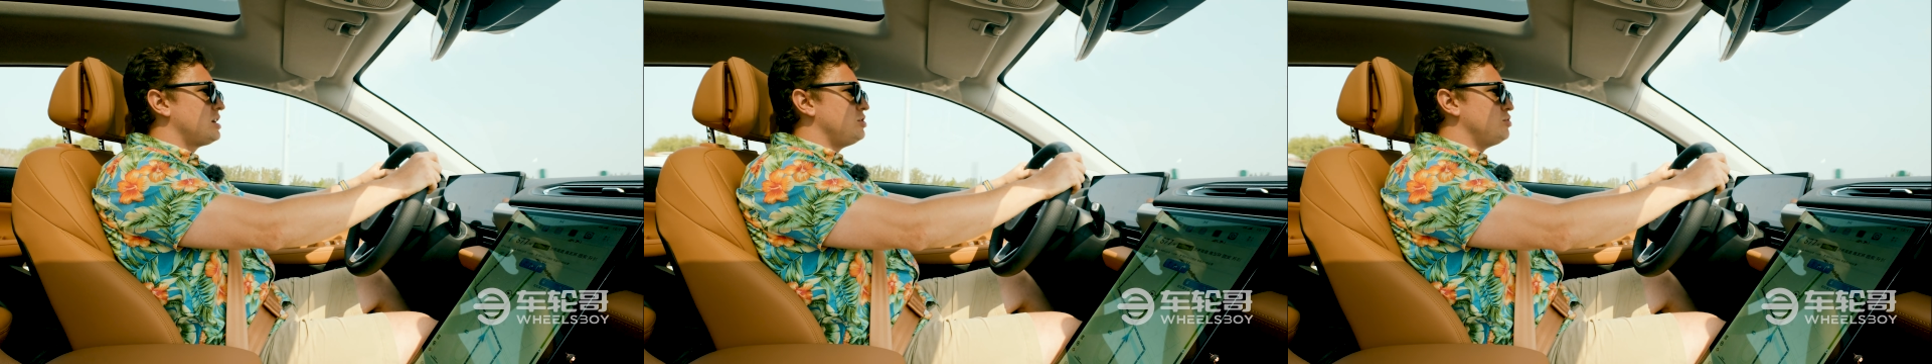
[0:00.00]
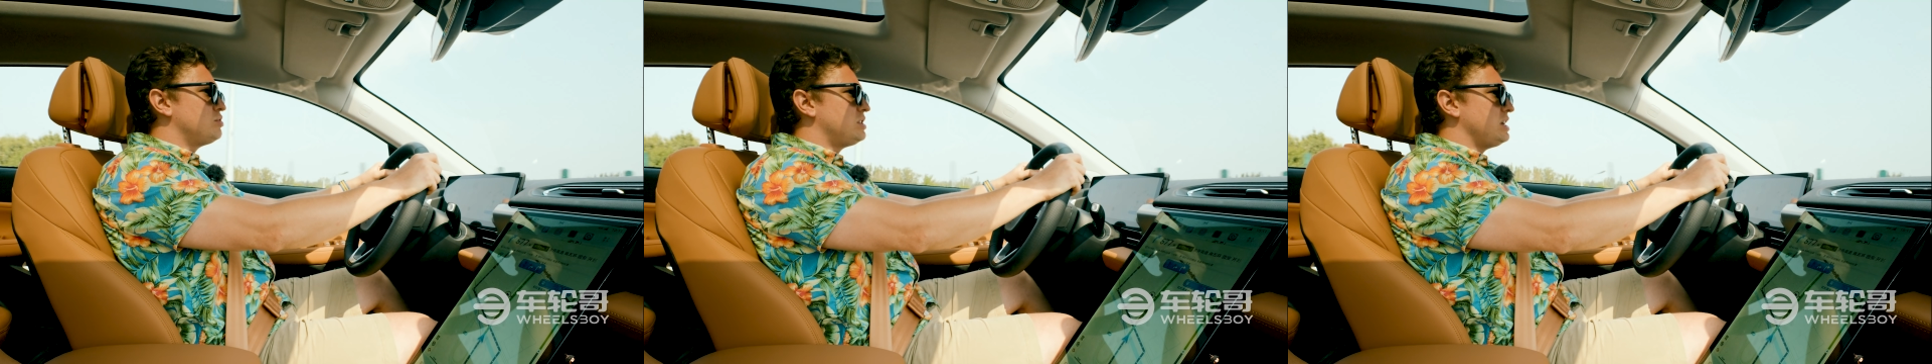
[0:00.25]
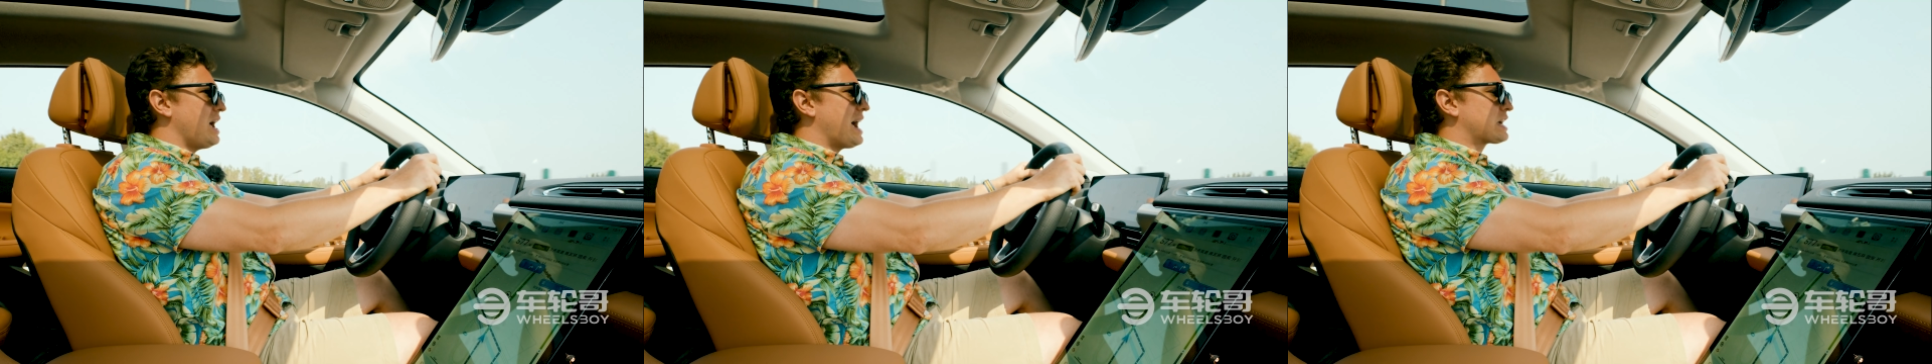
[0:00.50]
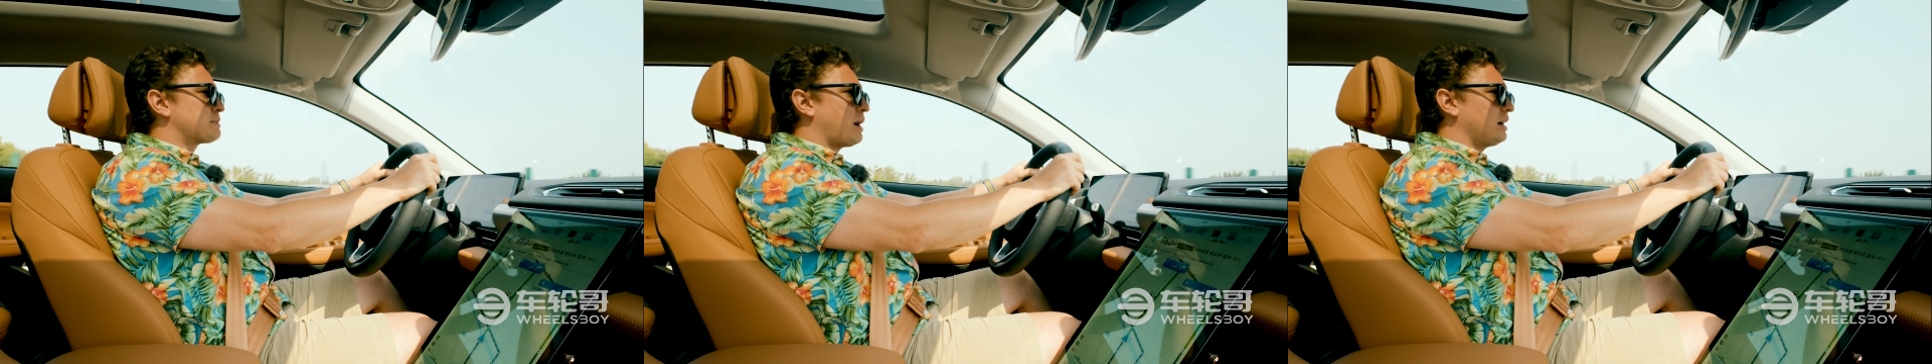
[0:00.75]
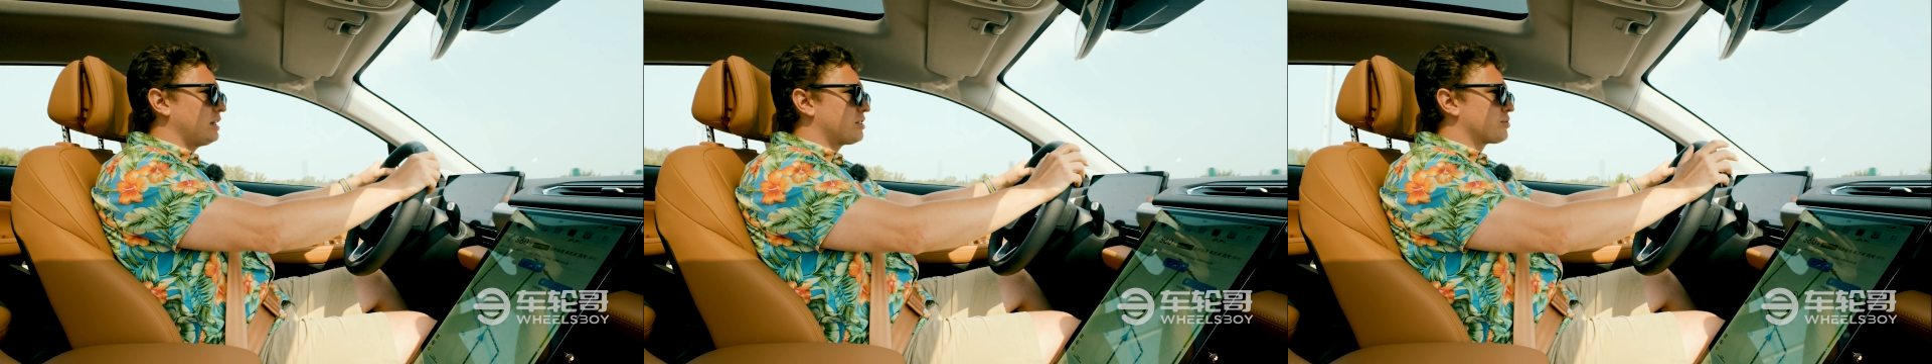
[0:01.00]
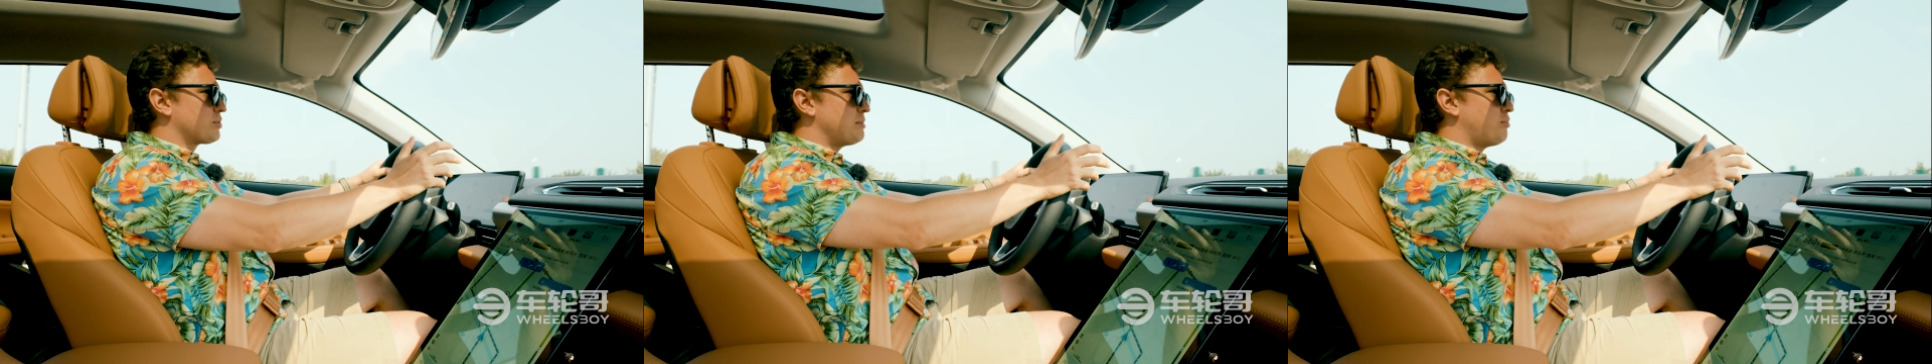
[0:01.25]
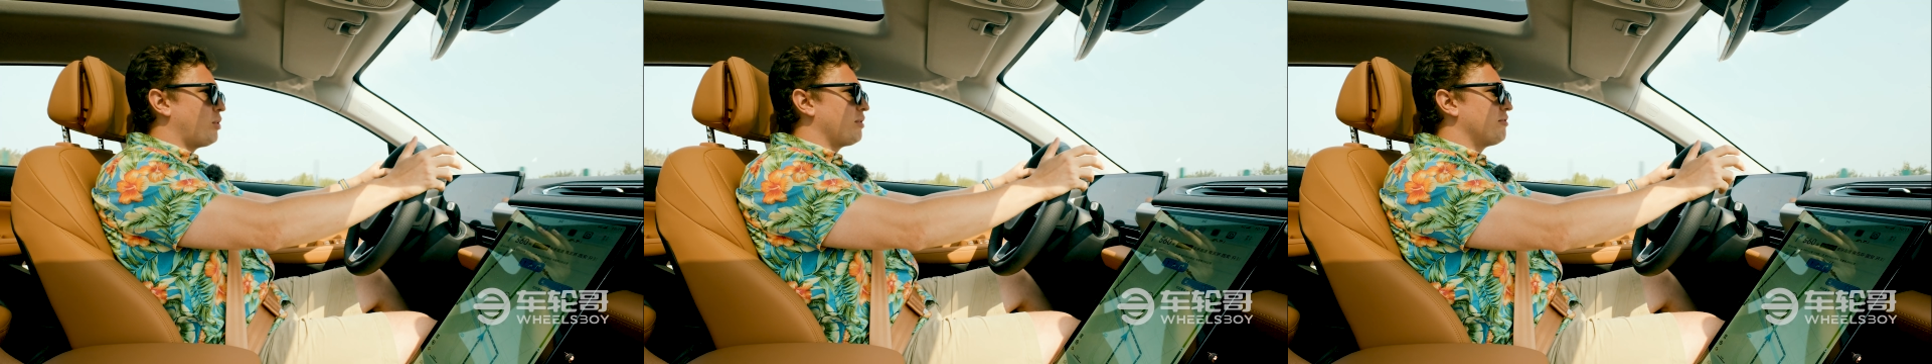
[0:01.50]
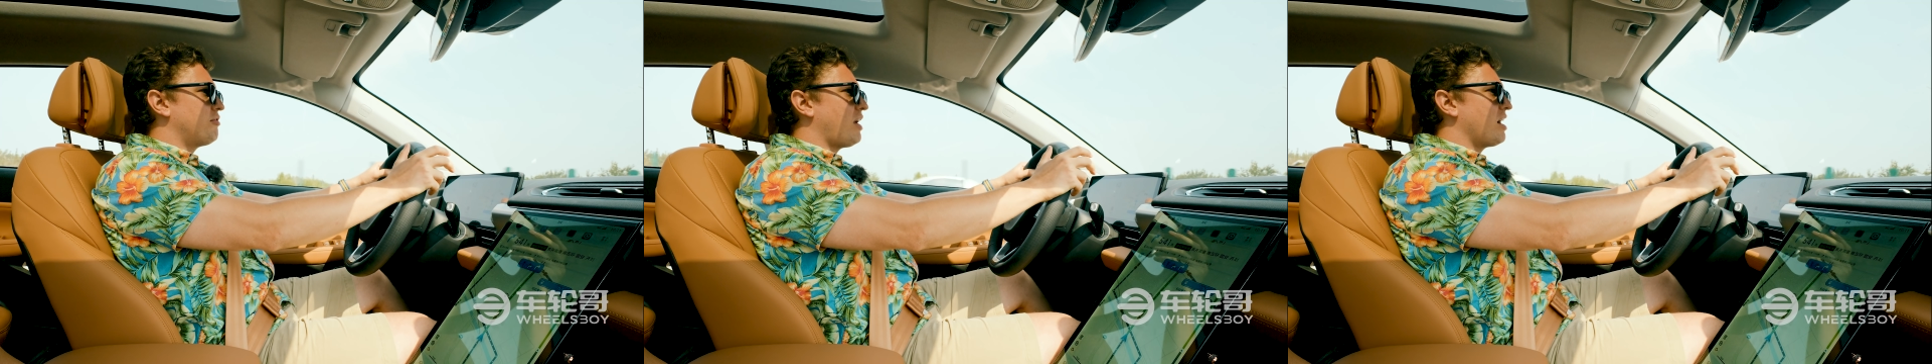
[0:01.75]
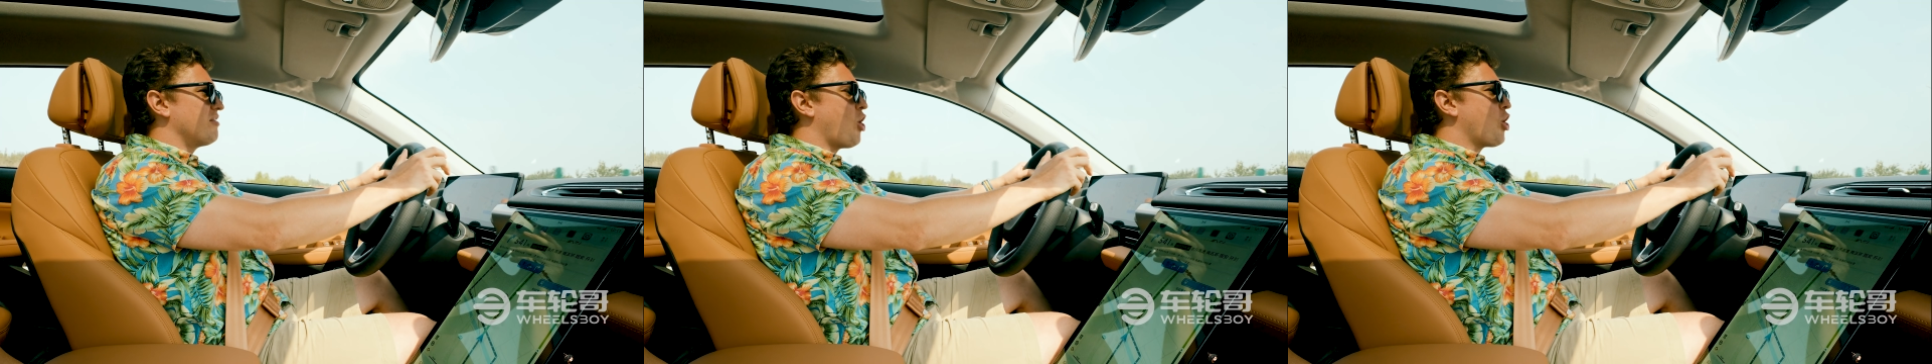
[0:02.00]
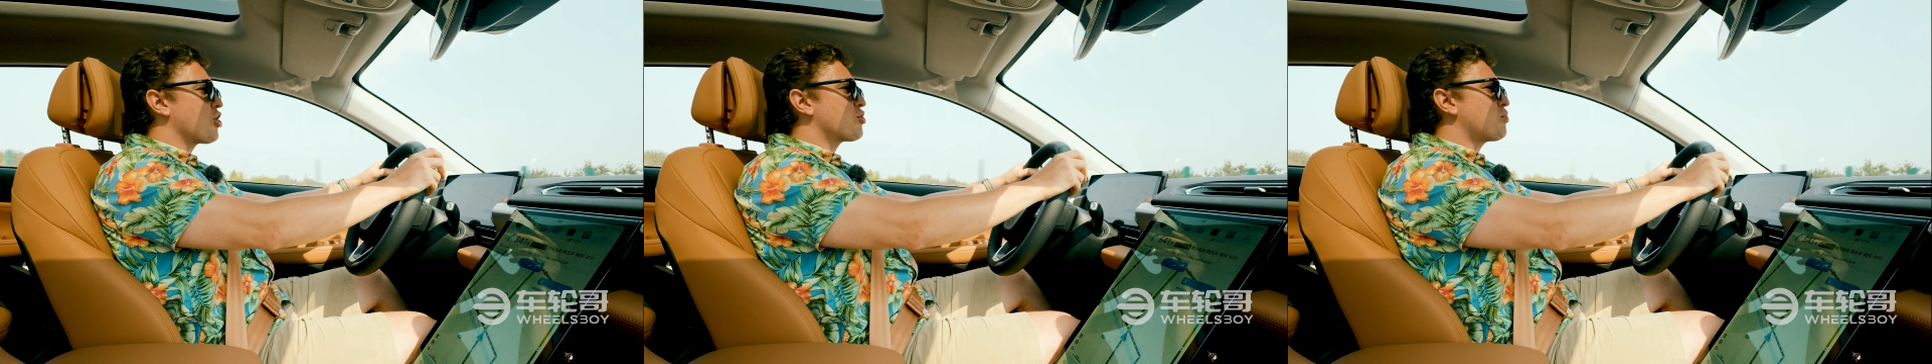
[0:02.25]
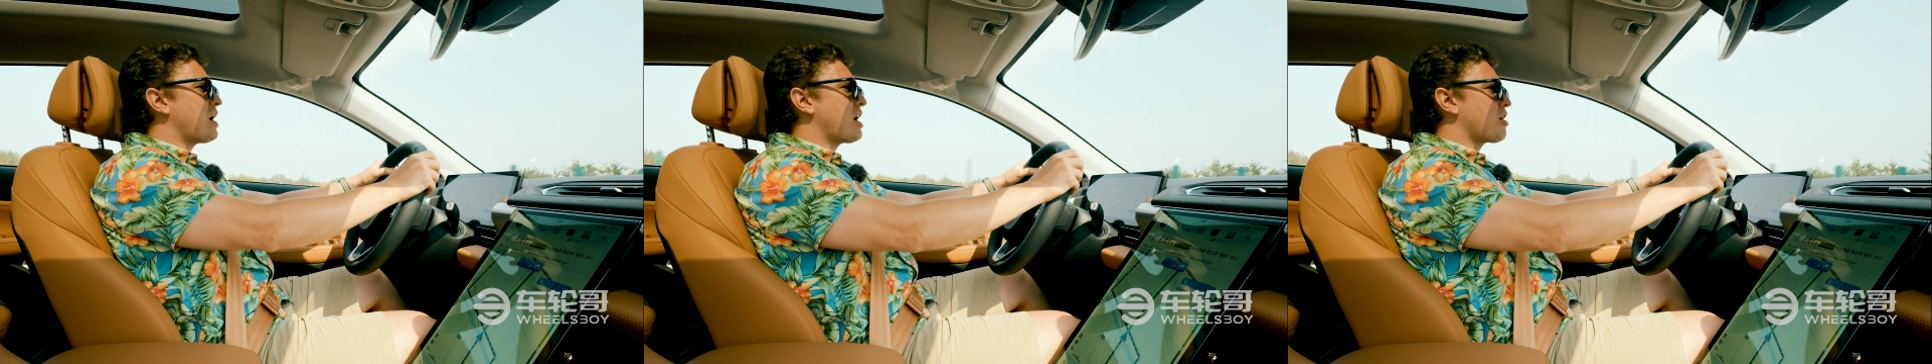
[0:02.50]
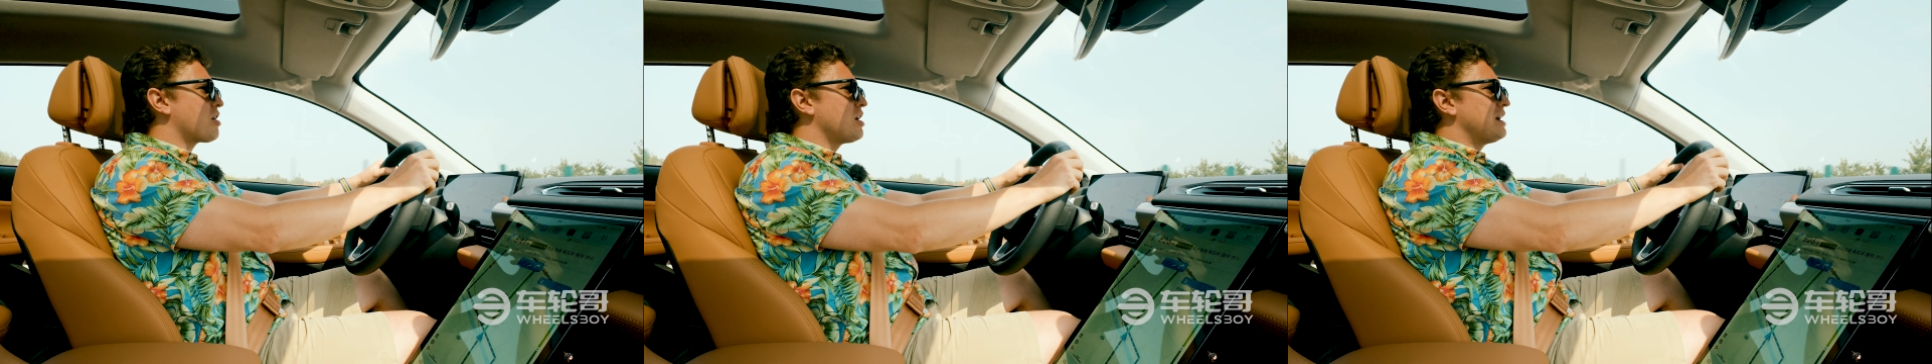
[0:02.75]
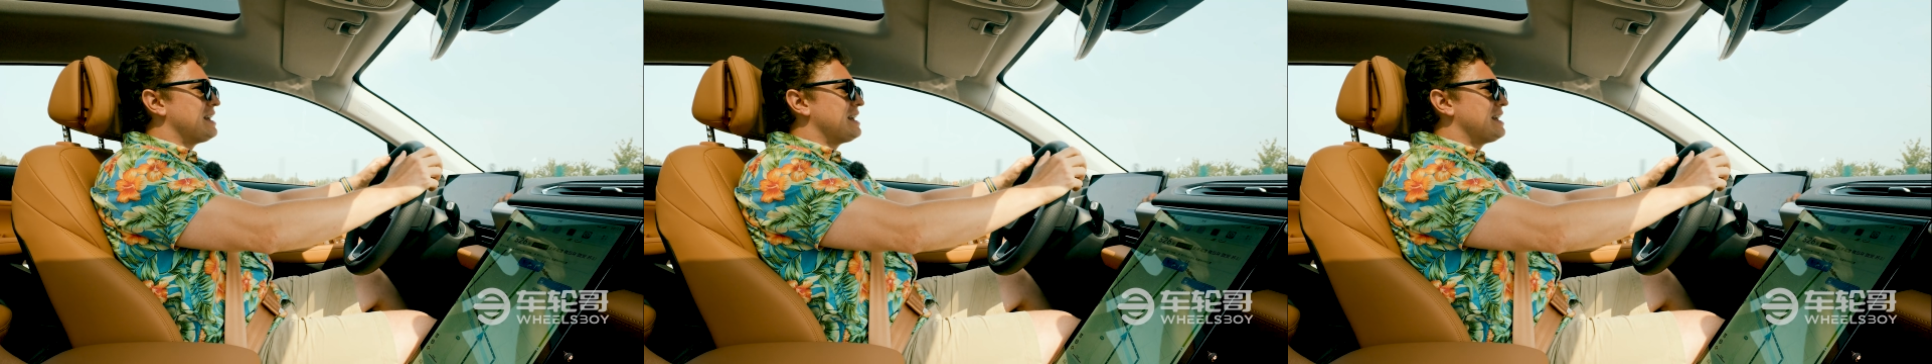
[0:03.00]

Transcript: use the XPilot 3.5 hardware.